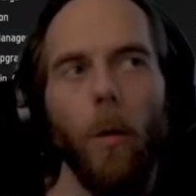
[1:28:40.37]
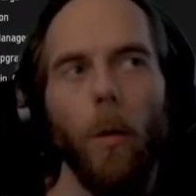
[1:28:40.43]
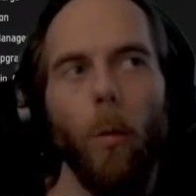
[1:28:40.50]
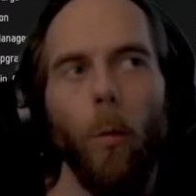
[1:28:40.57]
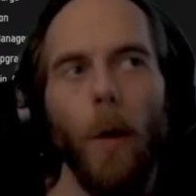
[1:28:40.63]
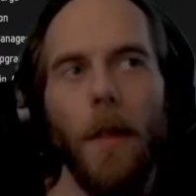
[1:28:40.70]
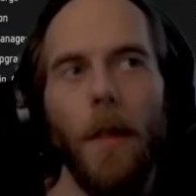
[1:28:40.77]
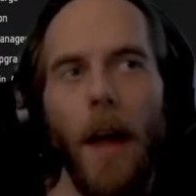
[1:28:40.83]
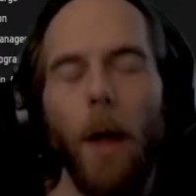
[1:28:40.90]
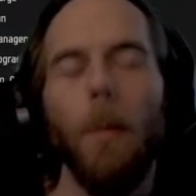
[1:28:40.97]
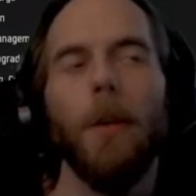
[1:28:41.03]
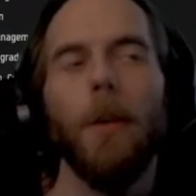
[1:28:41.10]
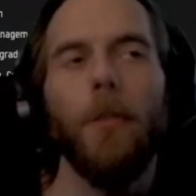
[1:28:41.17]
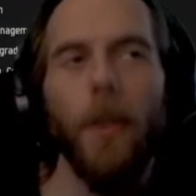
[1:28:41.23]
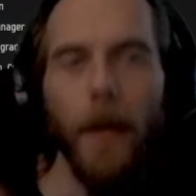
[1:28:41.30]
with how
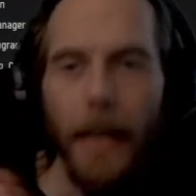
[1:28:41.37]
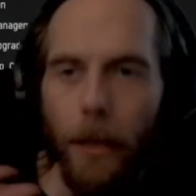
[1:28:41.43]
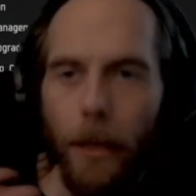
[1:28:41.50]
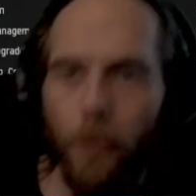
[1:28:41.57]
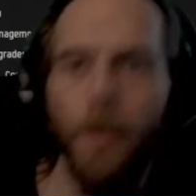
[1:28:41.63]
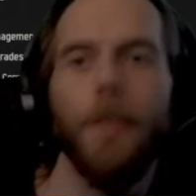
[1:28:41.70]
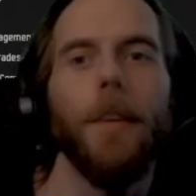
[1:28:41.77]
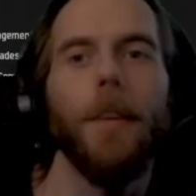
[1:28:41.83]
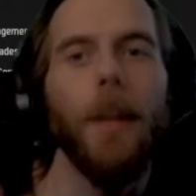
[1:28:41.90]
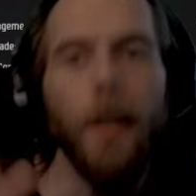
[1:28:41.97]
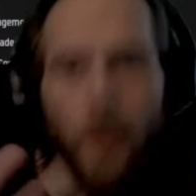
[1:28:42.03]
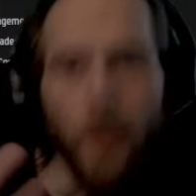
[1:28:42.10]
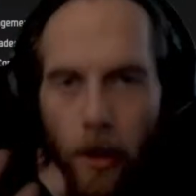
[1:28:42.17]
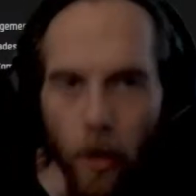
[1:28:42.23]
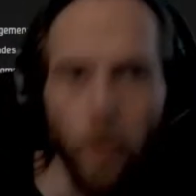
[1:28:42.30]
much they're interested
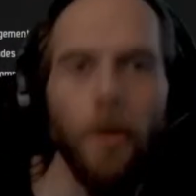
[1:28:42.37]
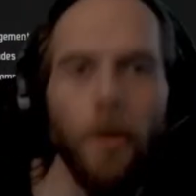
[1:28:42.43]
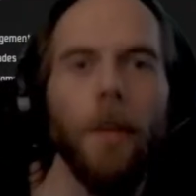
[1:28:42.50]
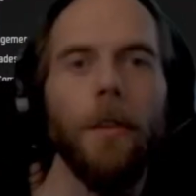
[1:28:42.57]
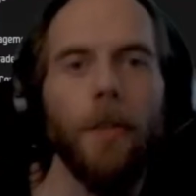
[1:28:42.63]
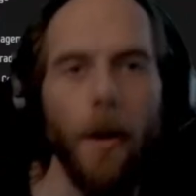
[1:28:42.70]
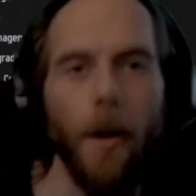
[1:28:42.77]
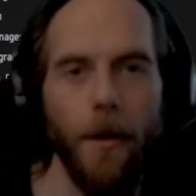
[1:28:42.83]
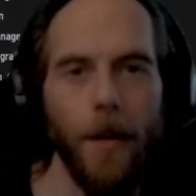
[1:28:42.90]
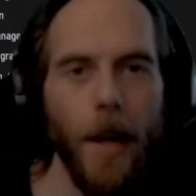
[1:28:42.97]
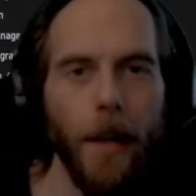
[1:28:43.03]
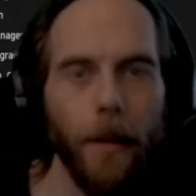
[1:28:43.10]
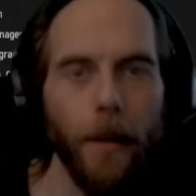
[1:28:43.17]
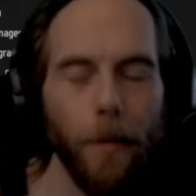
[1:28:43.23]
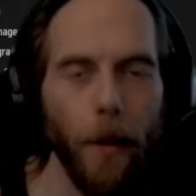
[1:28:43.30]
in using
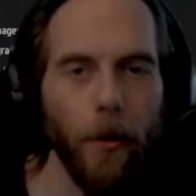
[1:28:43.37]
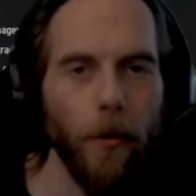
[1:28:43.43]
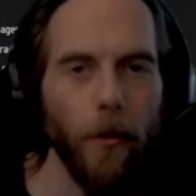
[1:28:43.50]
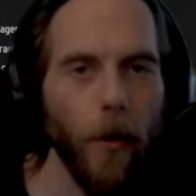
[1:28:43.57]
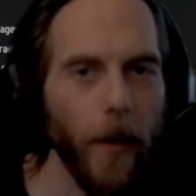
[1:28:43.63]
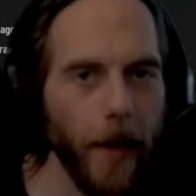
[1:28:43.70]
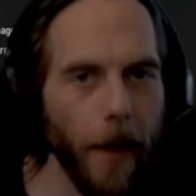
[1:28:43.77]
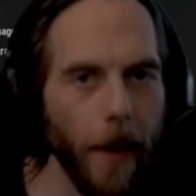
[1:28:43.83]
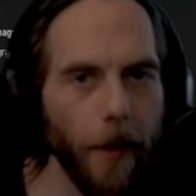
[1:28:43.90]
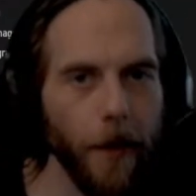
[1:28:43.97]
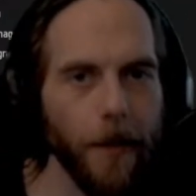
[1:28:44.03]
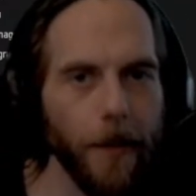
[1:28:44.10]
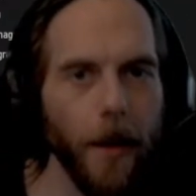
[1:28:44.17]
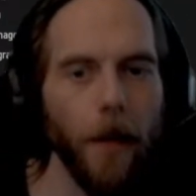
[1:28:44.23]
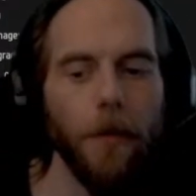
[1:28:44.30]
Zarzak, especially for the Deathless
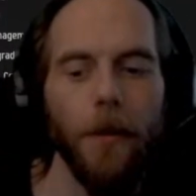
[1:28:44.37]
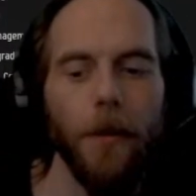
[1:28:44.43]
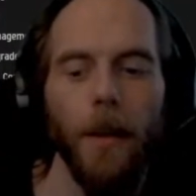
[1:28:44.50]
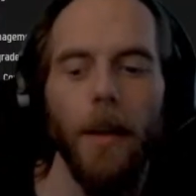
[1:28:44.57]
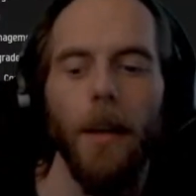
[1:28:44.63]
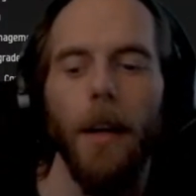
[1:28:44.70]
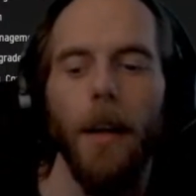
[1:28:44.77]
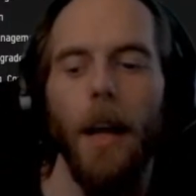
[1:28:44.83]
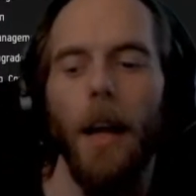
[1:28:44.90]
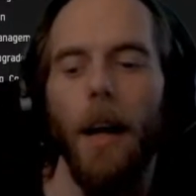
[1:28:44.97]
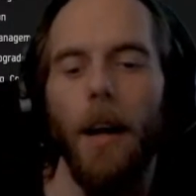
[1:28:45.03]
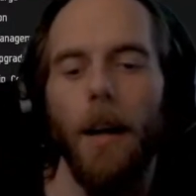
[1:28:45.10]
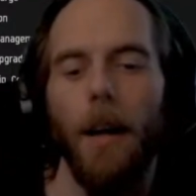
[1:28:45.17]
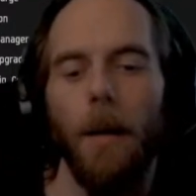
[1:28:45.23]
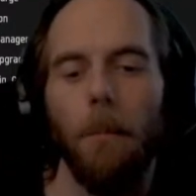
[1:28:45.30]
stuff,
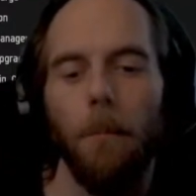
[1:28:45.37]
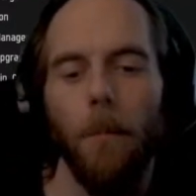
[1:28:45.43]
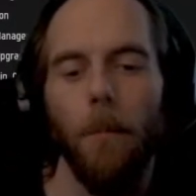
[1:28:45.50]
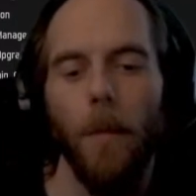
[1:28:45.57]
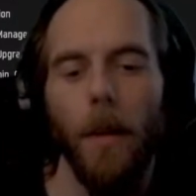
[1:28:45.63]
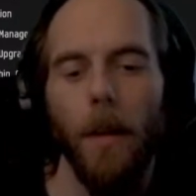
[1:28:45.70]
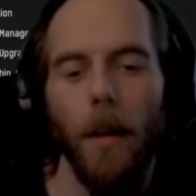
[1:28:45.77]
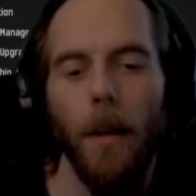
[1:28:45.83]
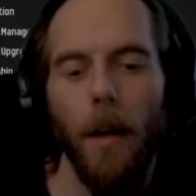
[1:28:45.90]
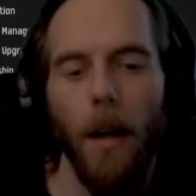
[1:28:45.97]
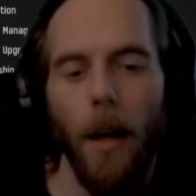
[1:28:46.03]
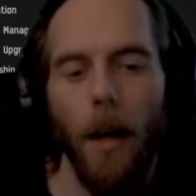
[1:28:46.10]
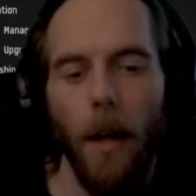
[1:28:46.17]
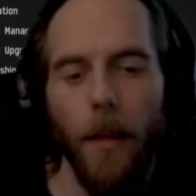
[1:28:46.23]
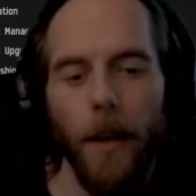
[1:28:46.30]

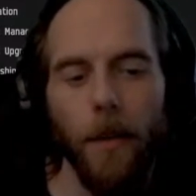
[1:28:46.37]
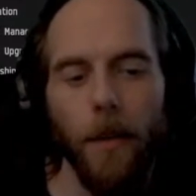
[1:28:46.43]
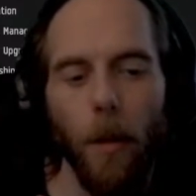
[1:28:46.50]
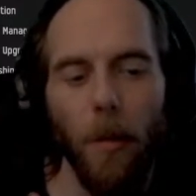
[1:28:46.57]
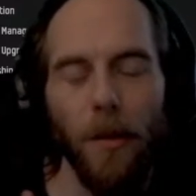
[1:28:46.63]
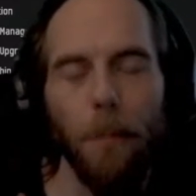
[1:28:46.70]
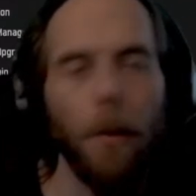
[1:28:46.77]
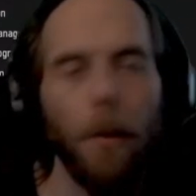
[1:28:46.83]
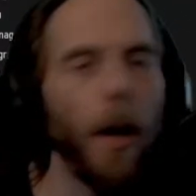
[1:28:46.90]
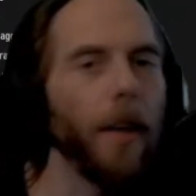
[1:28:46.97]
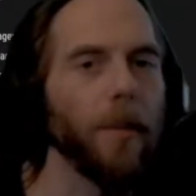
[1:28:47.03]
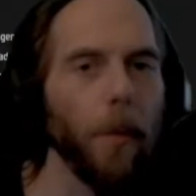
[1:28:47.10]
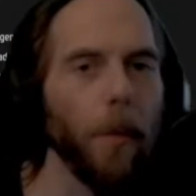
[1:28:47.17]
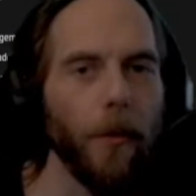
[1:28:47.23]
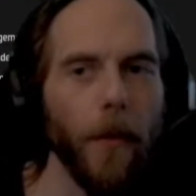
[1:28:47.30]
I think it's almost
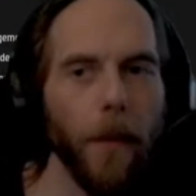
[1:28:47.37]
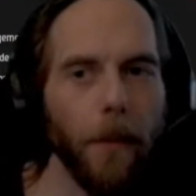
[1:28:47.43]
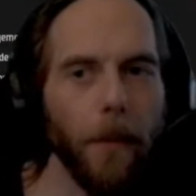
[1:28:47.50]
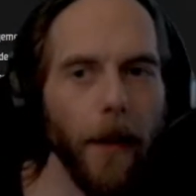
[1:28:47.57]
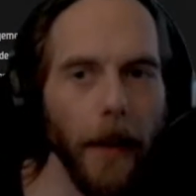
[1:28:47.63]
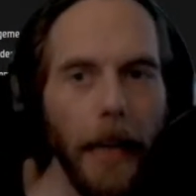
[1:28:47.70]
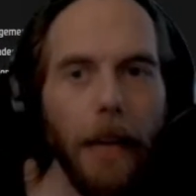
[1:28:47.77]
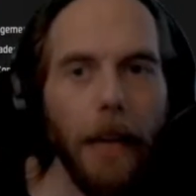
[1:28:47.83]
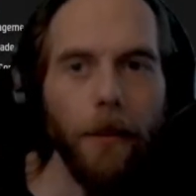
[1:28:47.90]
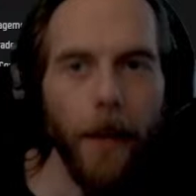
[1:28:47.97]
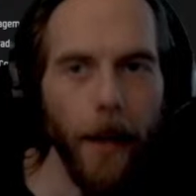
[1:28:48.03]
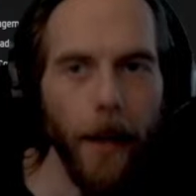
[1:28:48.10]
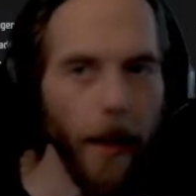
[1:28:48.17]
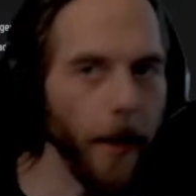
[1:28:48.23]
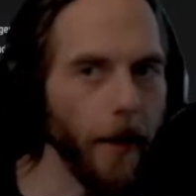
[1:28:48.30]
impossible for them to leave it
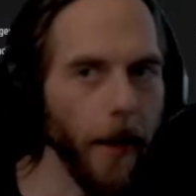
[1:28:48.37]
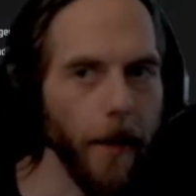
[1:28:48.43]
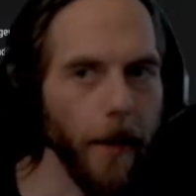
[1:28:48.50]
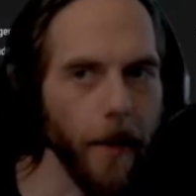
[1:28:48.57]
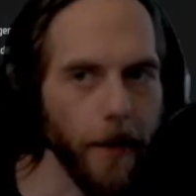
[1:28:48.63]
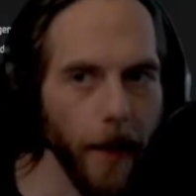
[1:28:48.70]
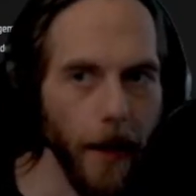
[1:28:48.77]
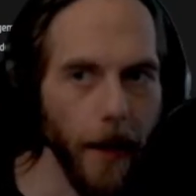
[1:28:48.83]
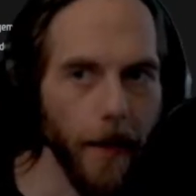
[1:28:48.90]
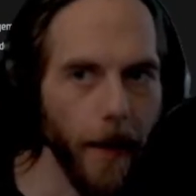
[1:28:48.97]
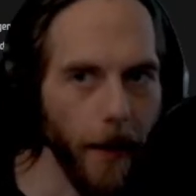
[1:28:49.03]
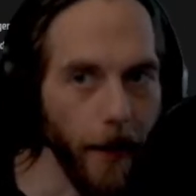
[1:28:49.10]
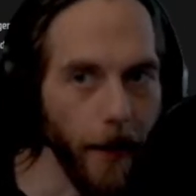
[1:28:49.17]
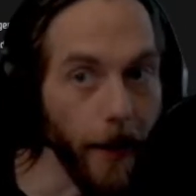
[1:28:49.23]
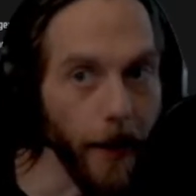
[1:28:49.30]
in the state
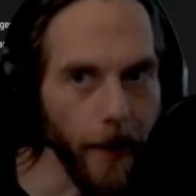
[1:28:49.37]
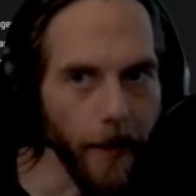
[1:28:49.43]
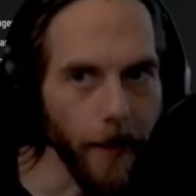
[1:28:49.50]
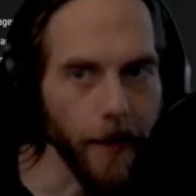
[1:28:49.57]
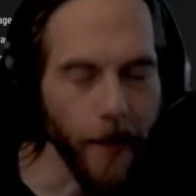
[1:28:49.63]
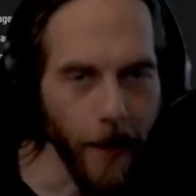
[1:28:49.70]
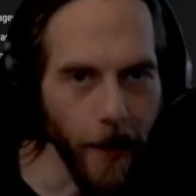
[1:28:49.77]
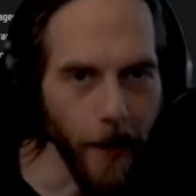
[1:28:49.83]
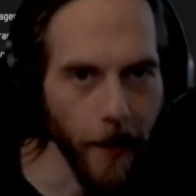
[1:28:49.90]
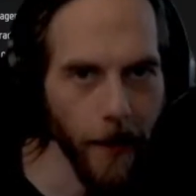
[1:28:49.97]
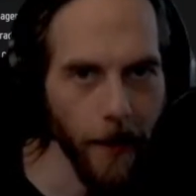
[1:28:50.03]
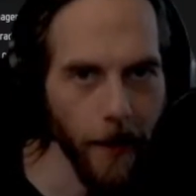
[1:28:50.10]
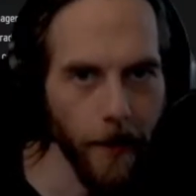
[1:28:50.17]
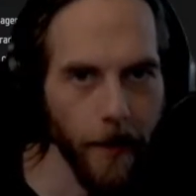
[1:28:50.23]
that it is in.